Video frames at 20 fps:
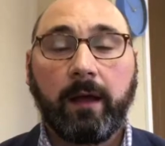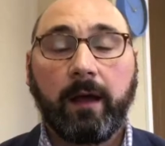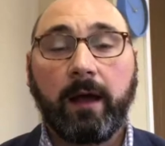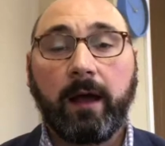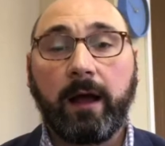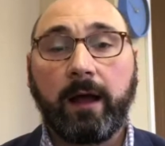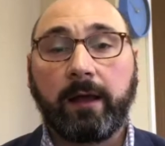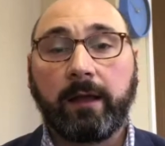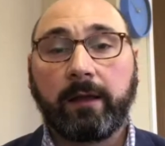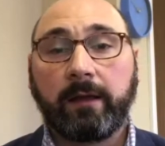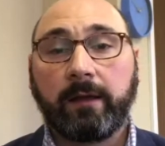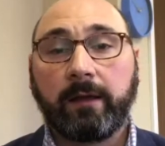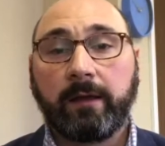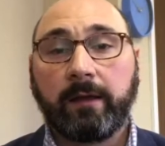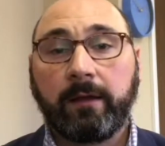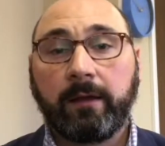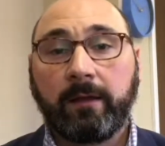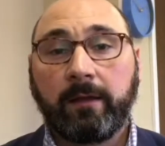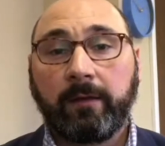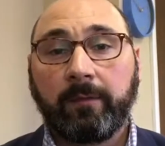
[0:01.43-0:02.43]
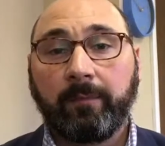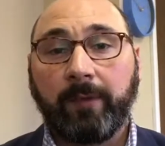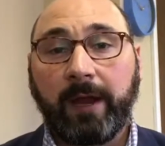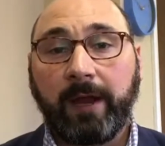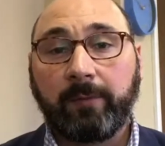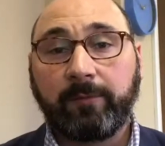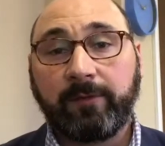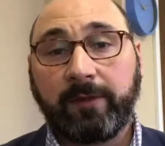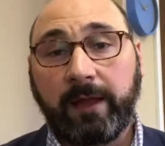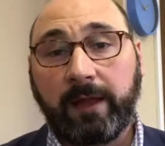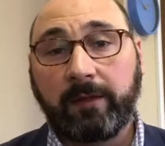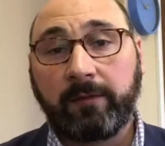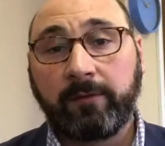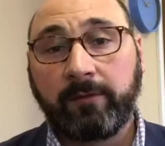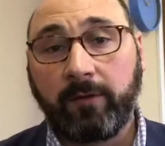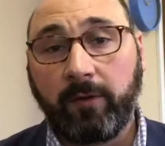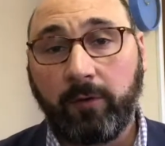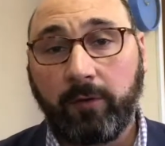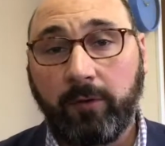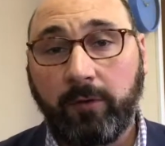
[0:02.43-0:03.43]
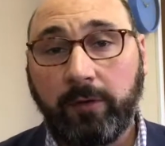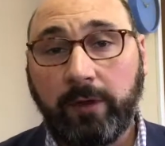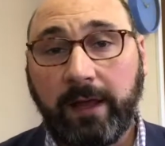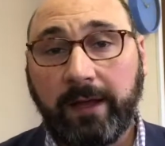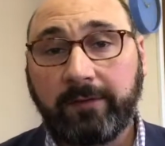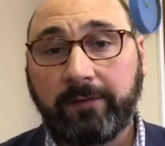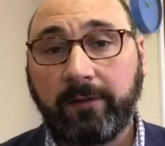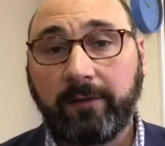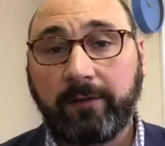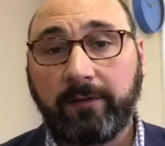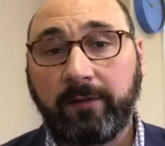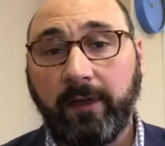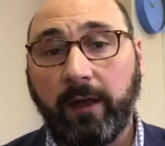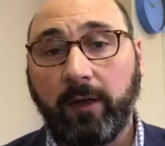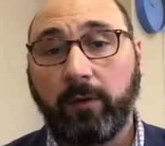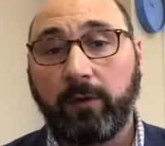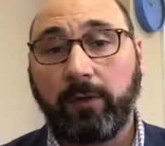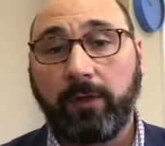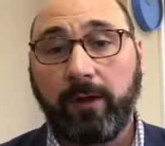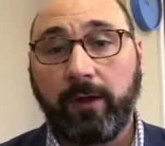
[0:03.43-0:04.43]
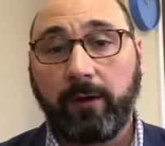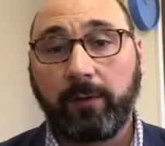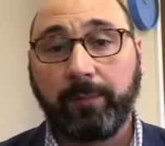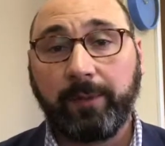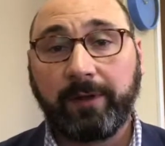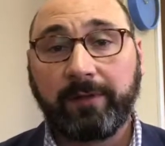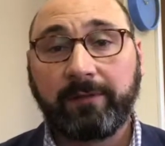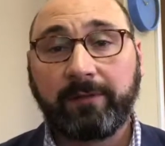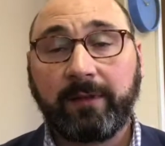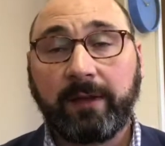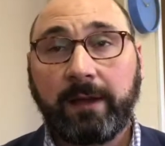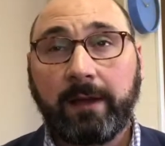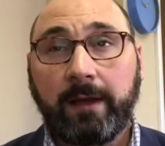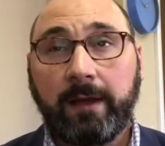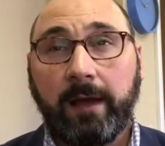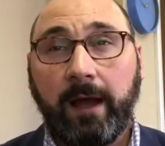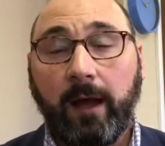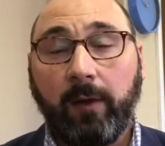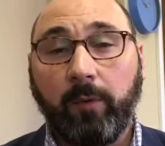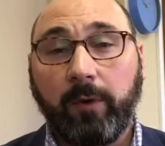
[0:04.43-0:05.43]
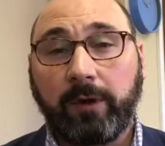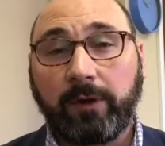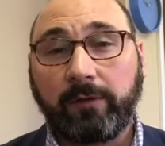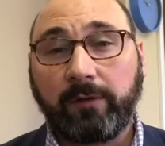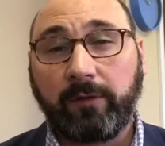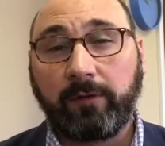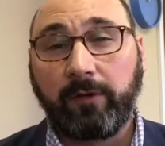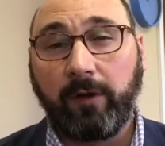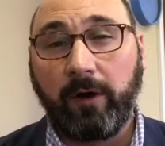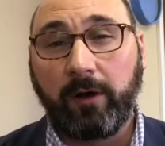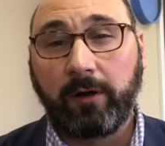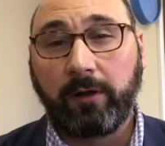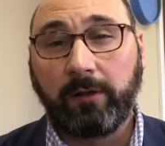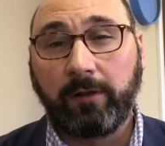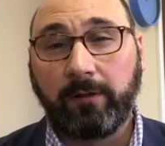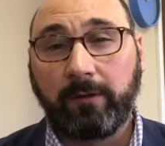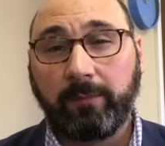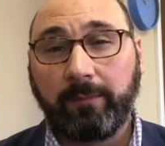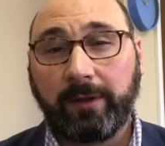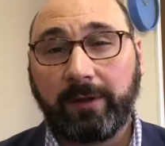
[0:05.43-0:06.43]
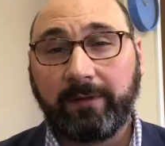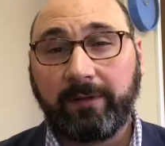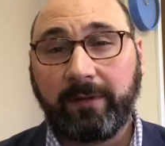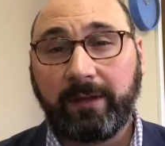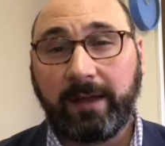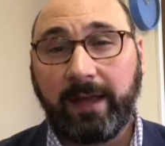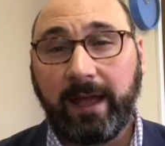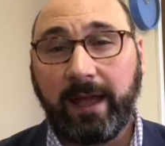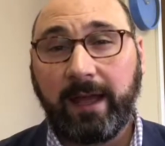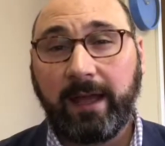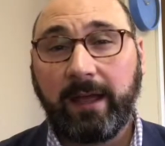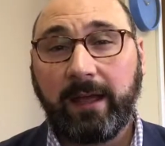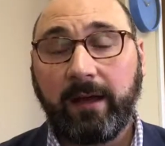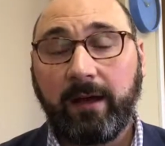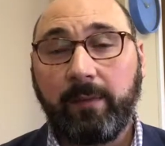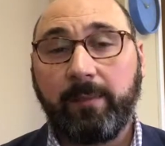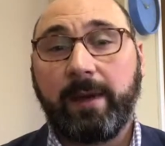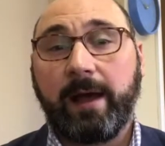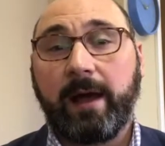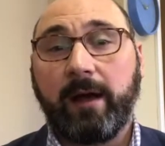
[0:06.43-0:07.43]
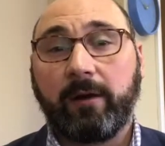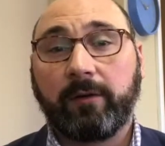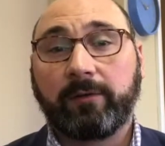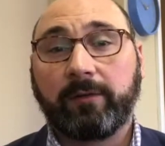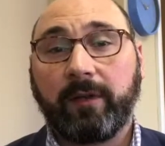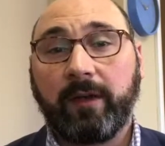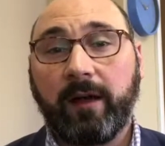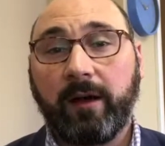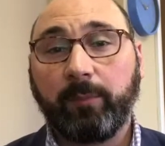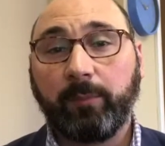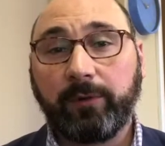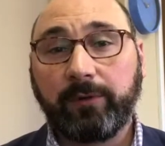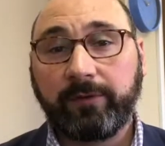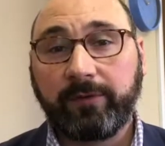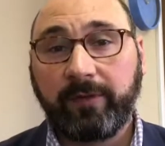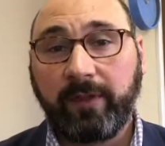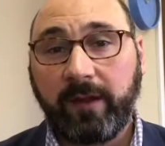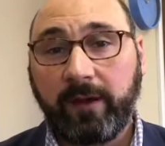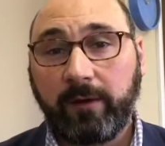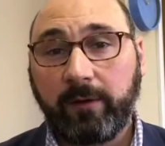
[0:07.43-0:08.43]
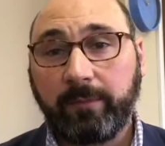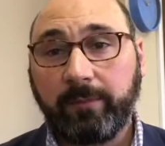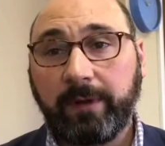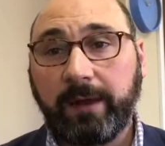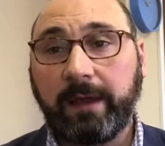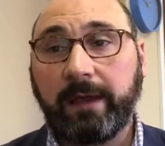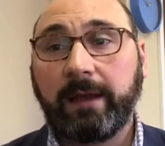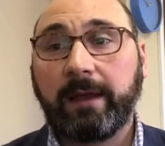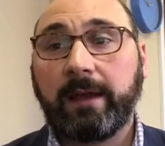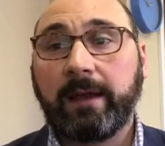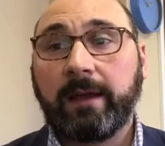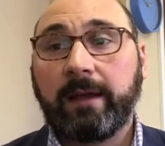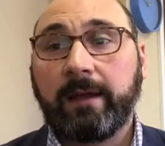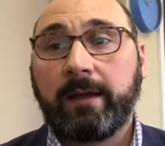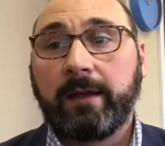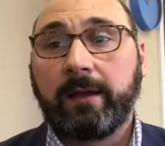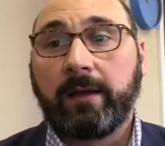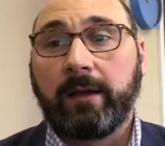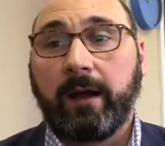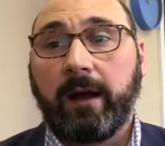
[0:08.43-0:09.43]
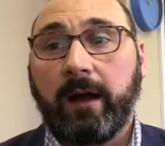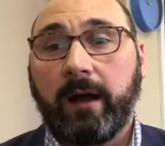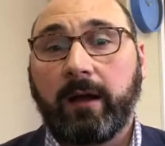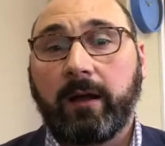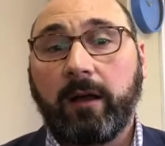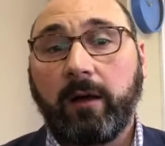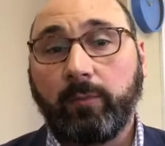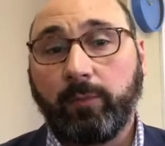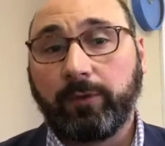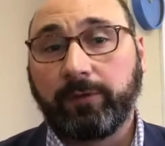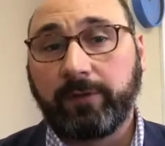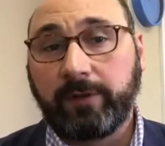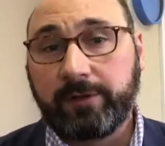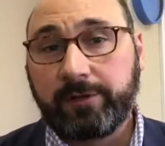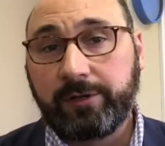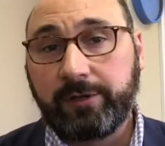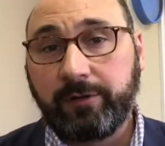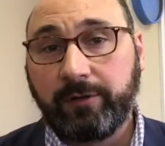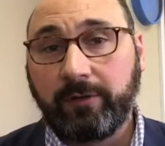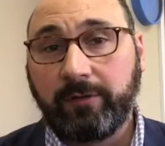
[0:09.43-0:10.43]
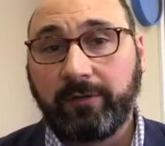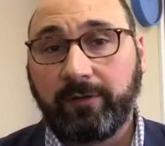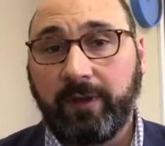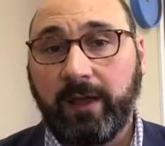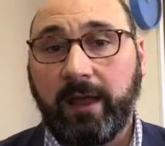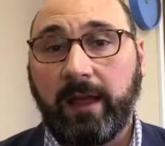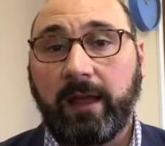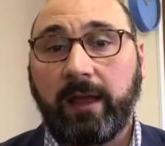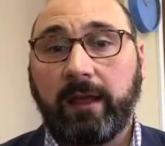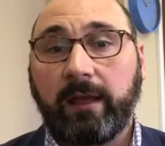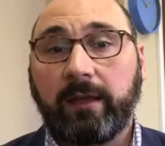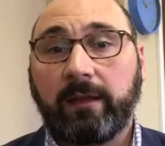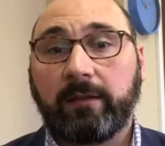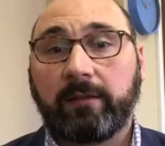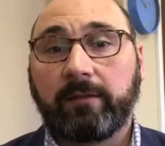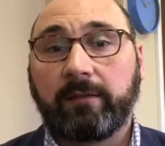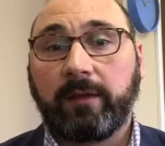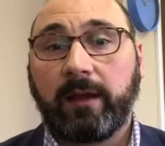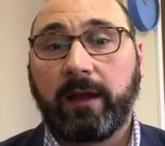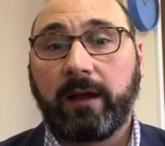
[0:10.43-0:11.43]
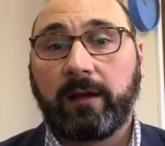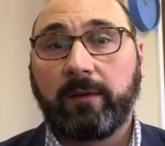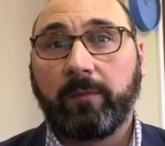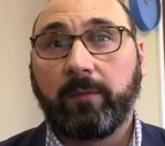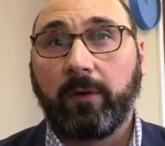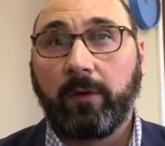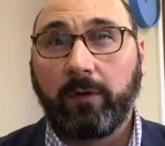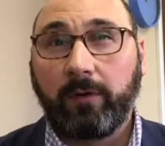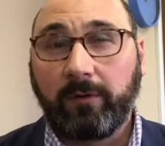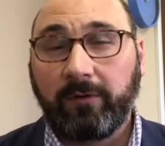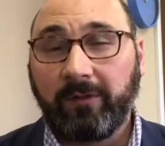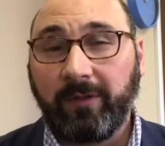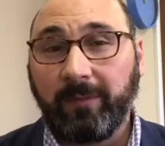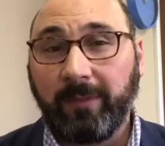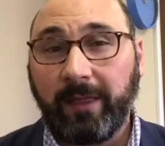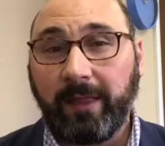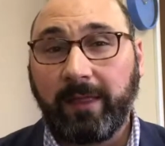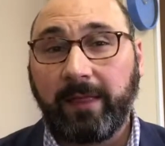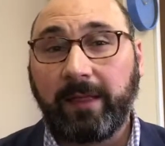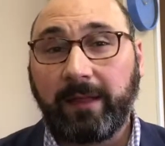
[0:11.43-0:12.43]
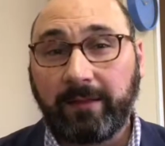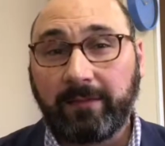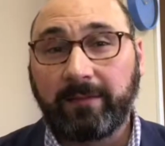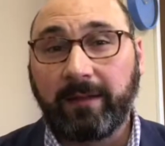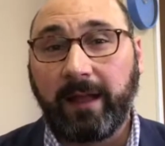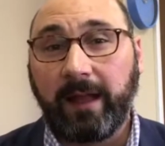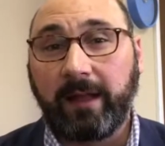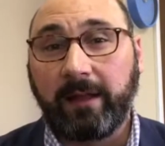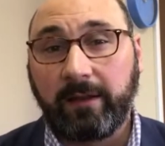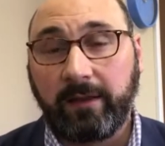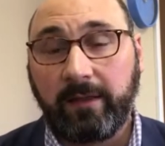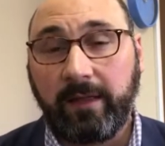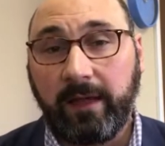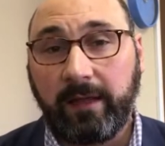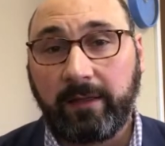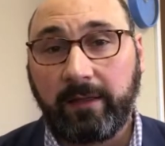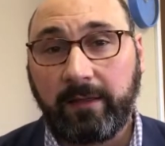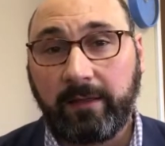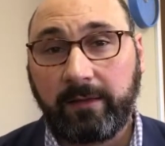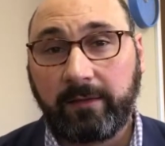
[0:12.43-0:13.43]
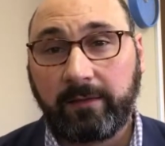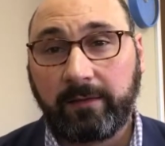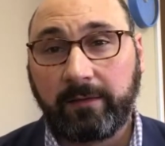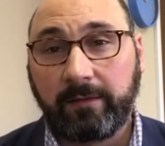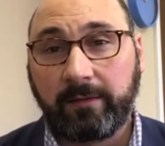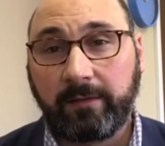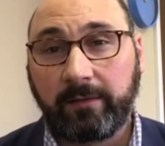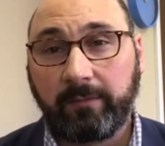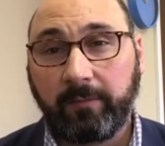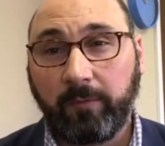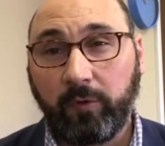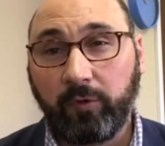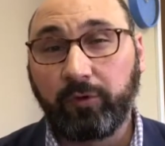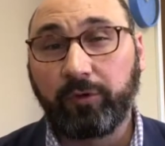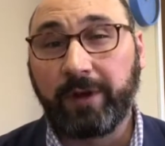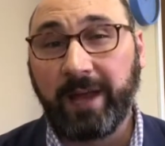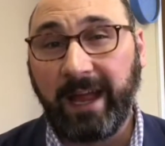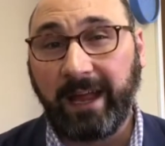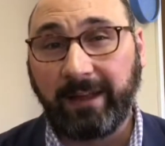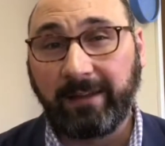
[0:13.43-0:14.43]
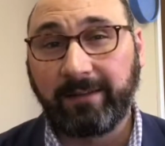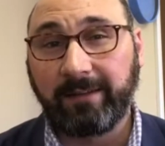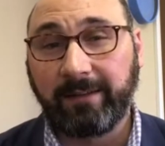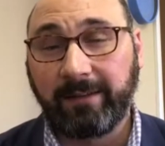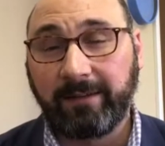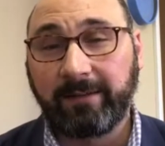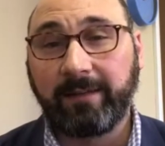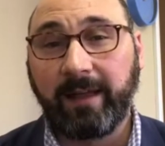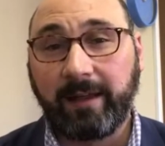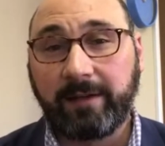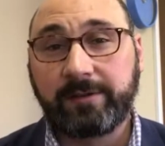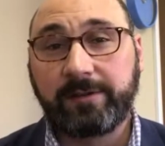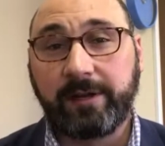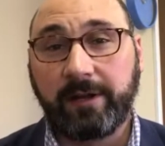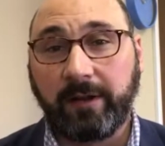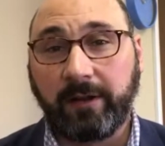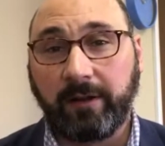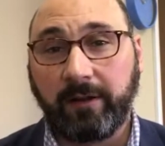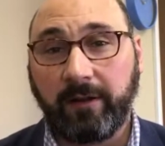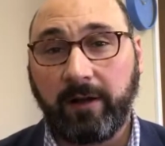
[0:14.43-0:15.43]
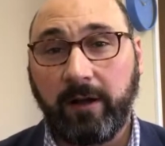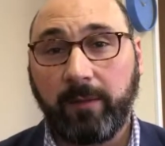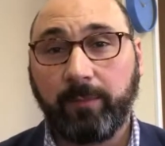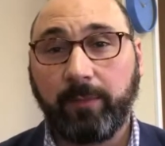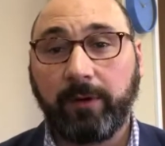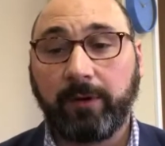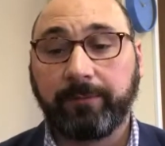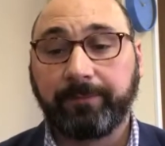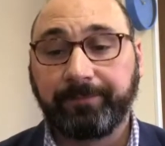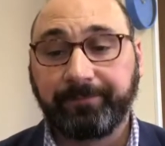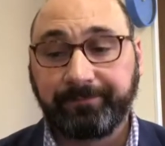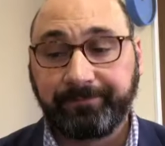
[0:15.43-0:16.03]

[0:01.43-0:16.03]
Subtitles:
Hi, my name is Dan Sokol, licensed psychotherapist. I wanted to talk a little bit today about couples therapy, couples issues, and some of the things that create tension in a couple.